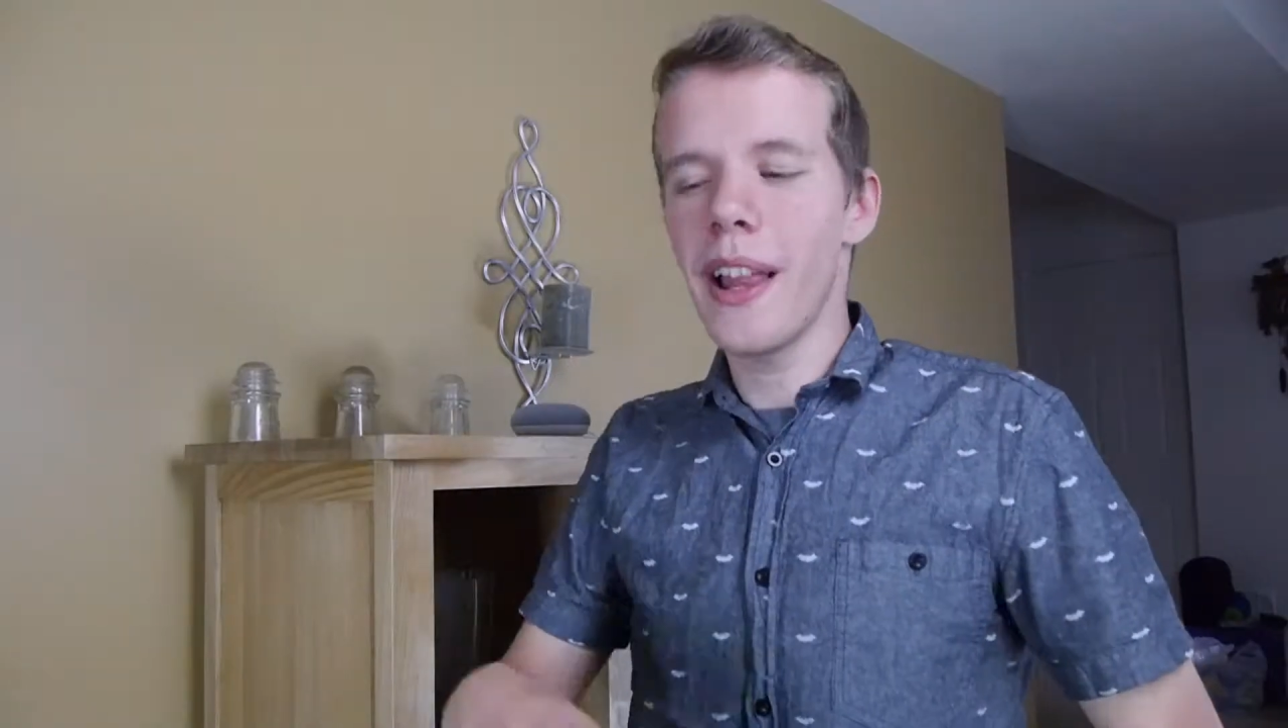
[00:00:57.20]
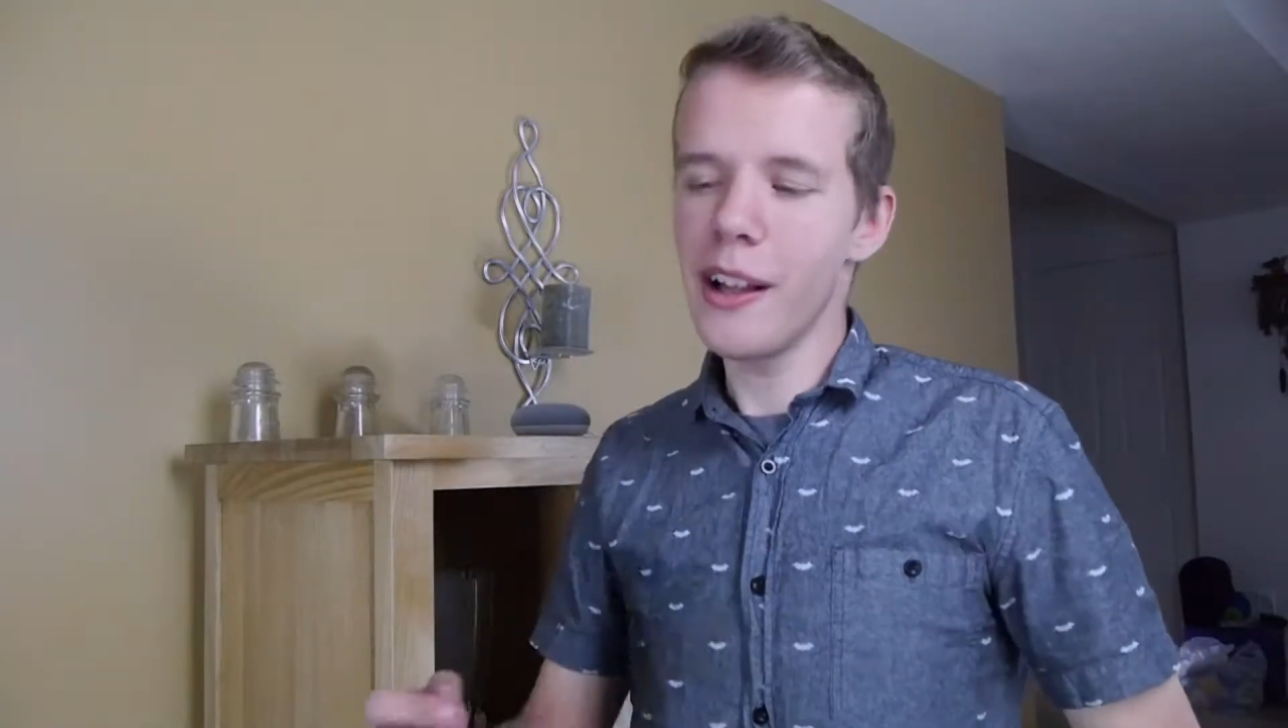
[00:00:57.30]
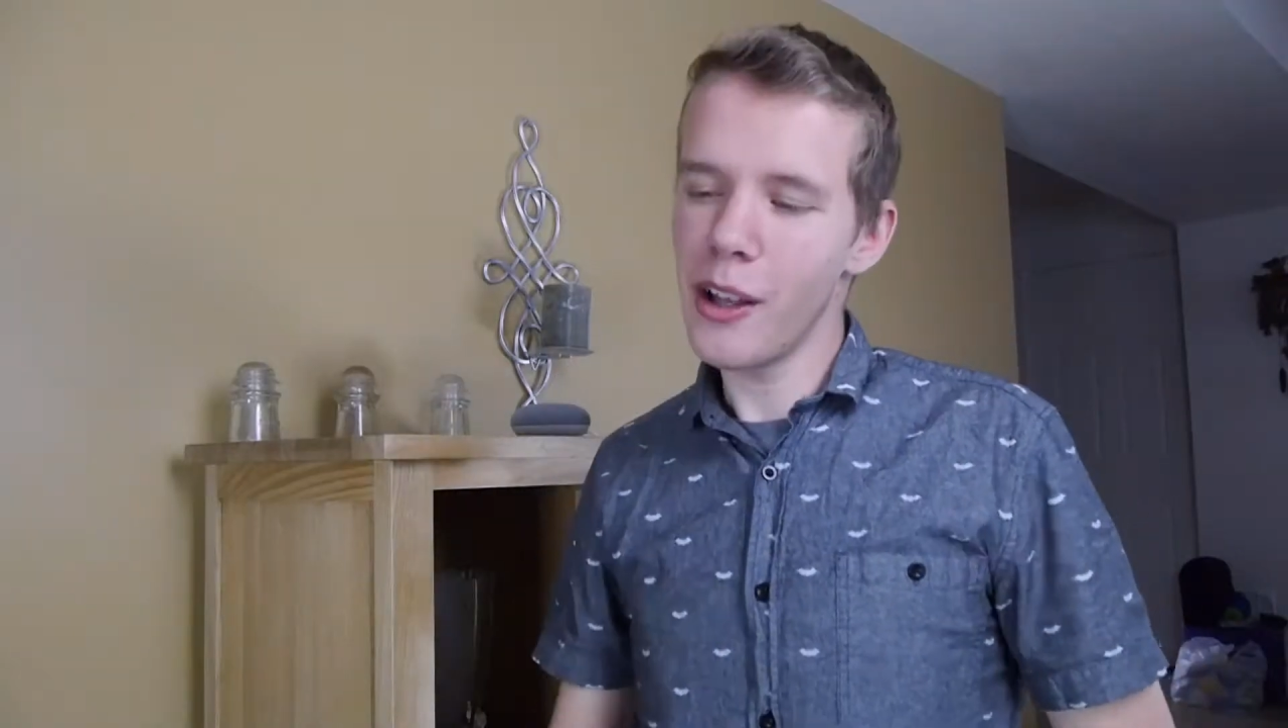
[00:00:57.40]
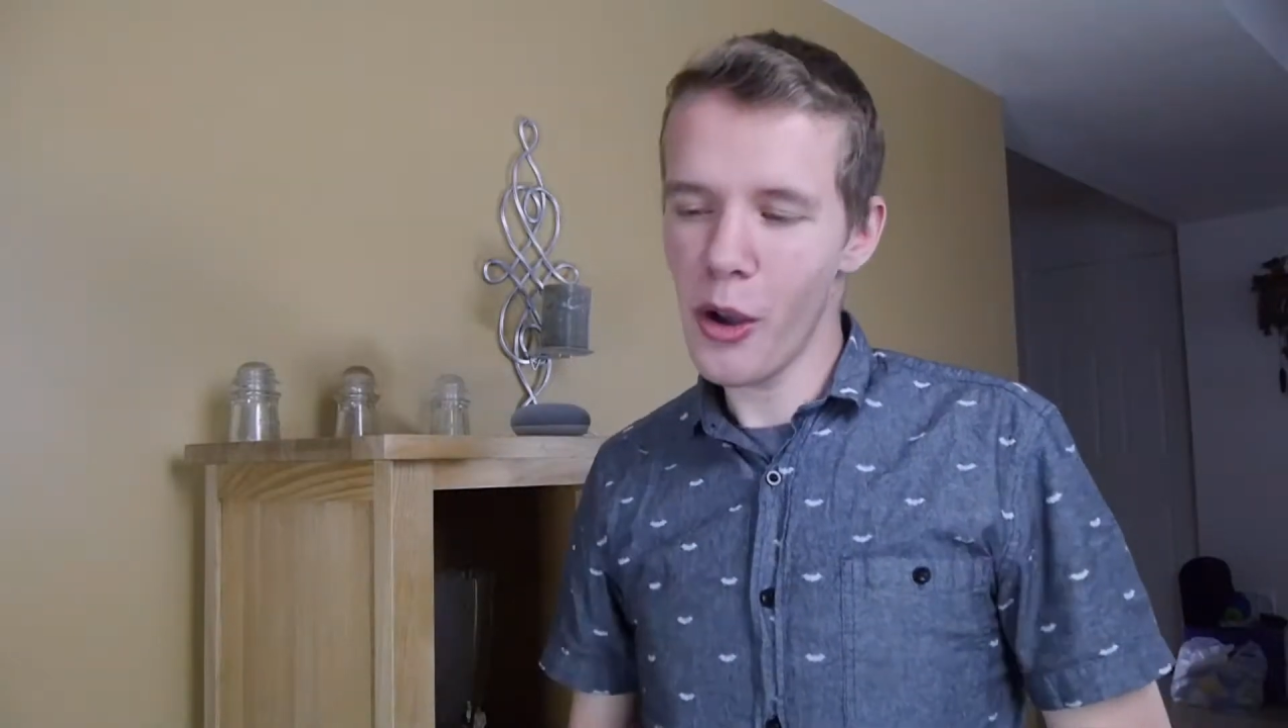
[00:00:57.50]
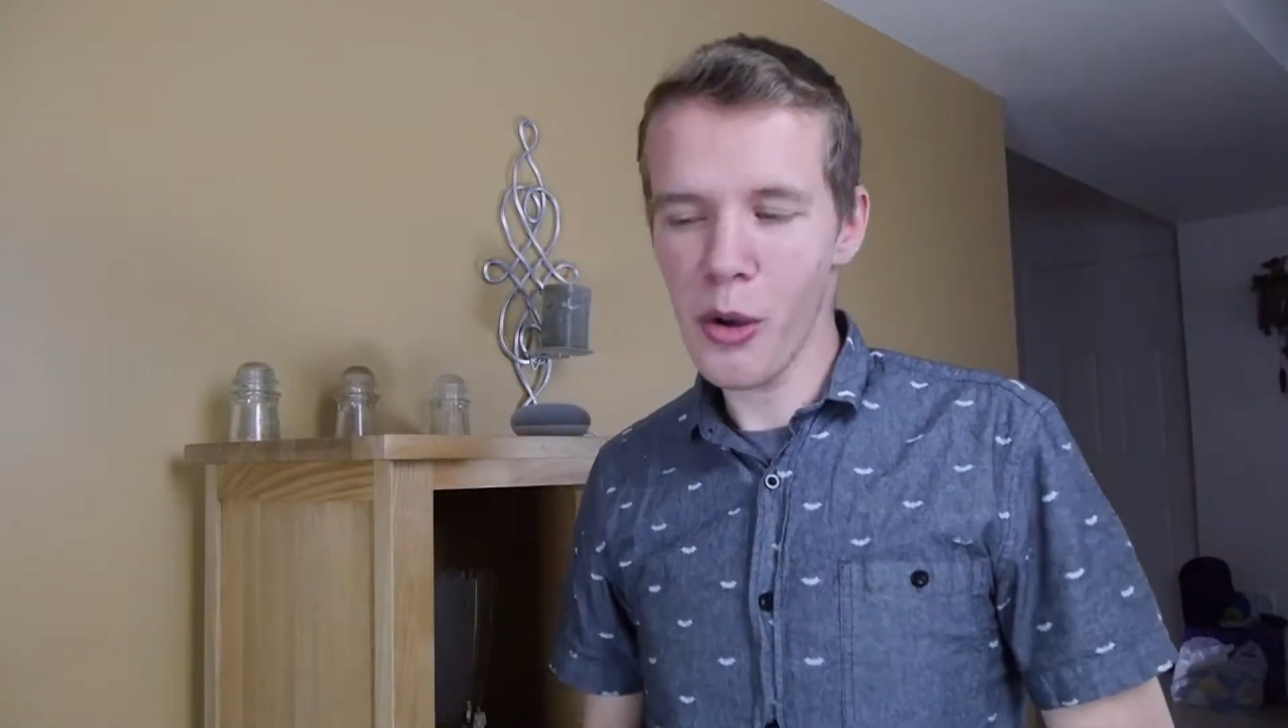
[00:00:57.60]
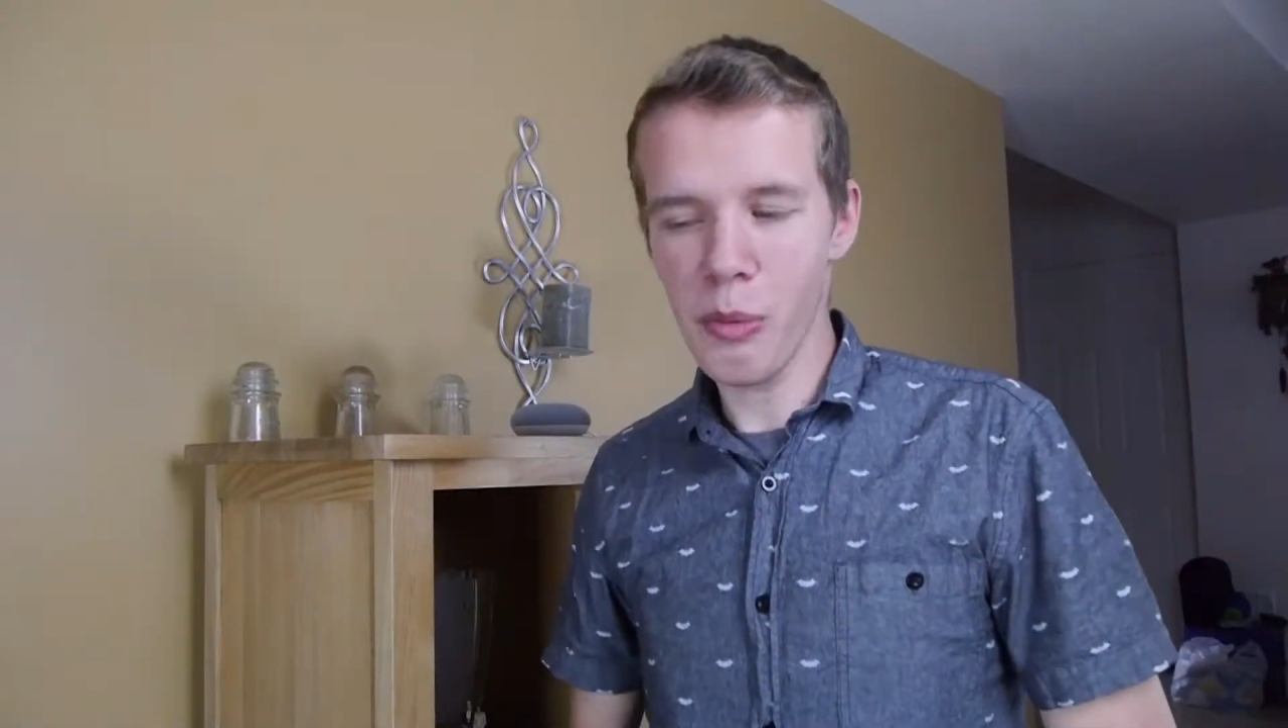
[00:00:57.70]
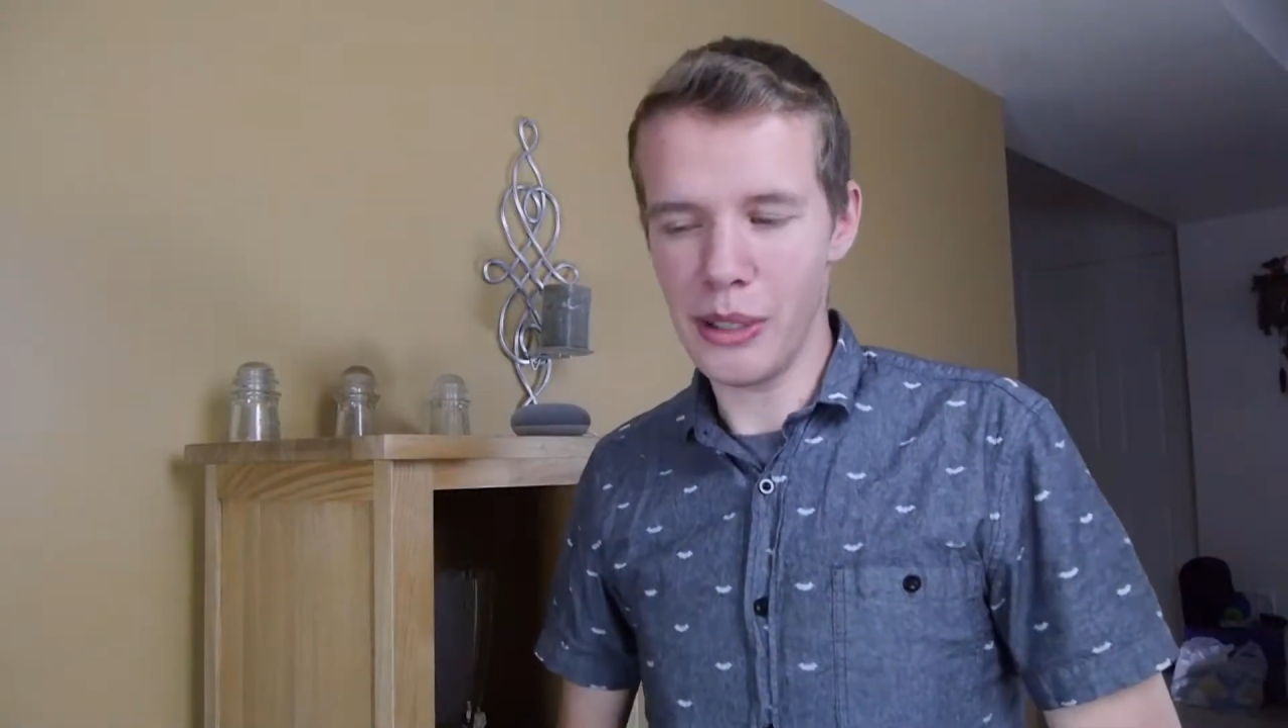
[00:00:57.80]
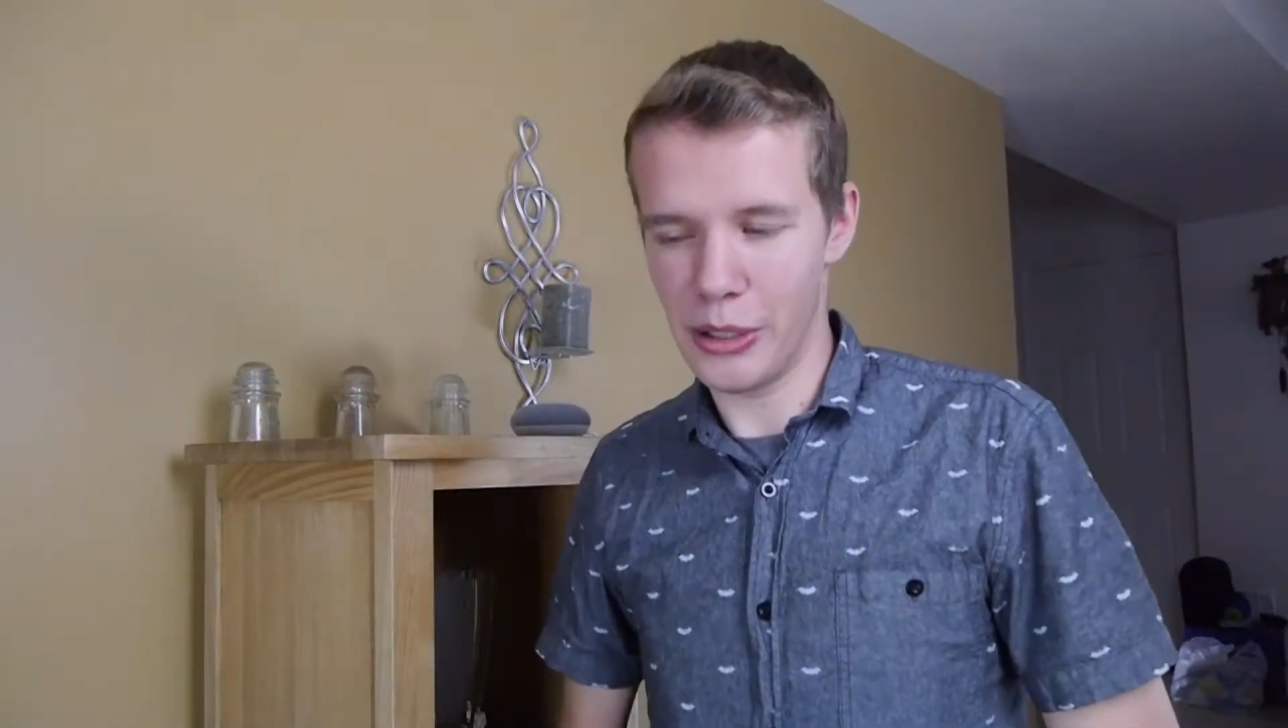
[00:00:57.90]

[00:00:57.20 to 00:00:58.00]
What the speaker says: Mr. Sir